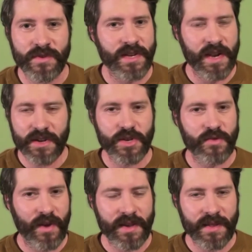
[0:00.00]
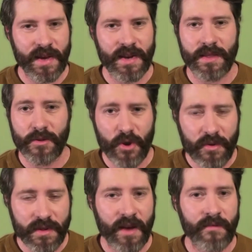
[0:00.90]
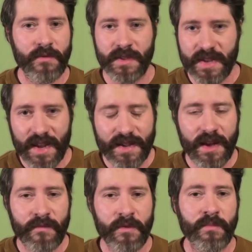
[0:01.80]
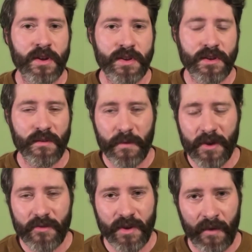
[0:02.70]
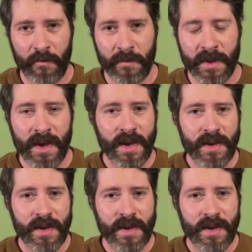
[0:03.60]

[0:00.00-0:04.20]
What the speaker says: which is not just regulated at the local level and the state level, but also the federal government.